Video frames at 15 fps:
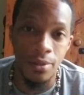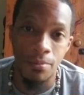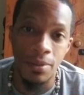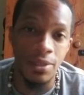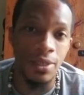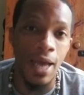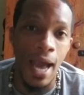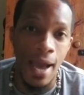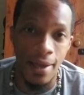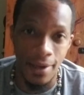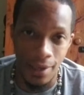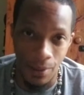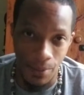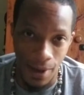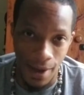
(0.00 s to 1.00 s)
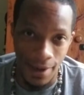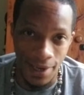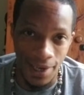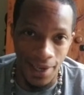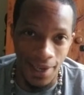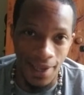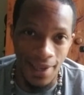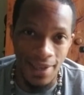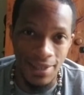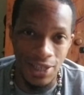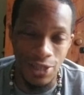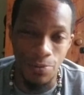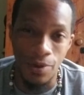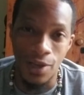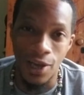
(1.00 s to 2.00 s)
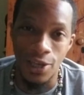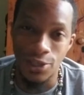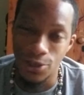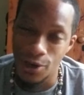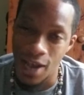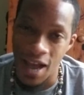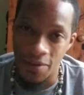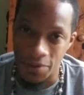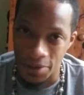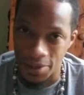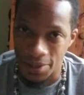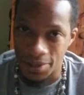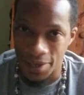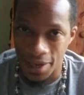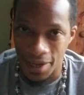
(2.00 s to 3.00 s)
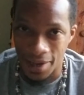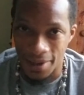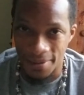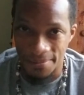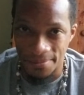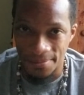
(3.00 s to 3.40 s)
misguide anybody just because you're having a good time.